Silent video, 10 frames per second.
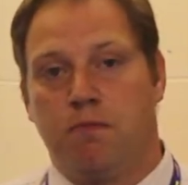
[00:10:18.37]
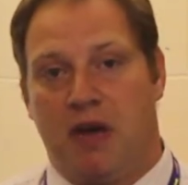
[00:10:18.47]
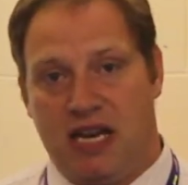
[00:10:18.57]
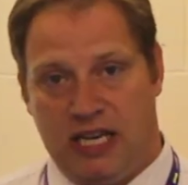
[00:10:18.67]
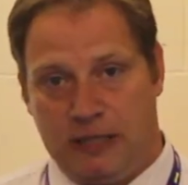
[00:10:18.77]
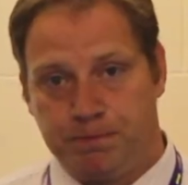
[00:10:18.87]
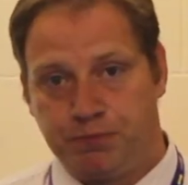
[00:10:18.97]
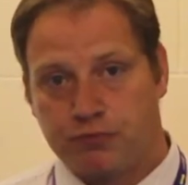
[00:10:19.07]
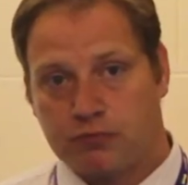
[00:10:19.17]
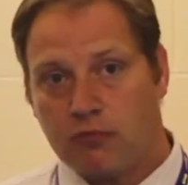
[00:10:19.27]
many
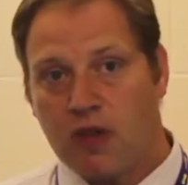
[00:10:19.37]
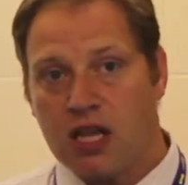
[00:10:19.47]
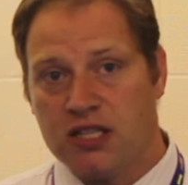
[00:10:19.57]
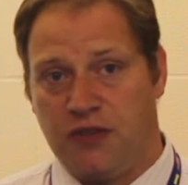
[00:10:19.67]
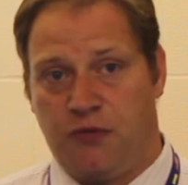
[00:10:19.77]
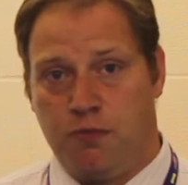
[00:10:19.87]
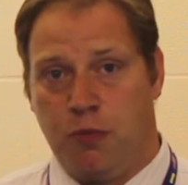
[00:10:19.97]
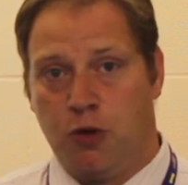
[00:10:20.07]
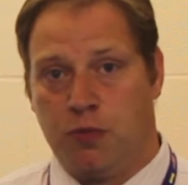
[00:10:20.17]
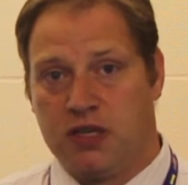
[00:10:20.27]
different
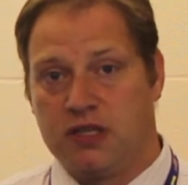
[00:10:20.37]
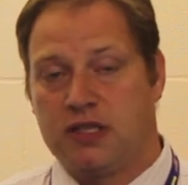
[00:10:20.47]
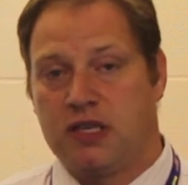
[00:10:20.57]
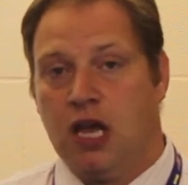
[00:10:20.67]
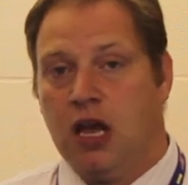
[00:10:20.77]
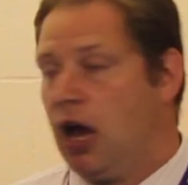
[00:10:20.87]
moments.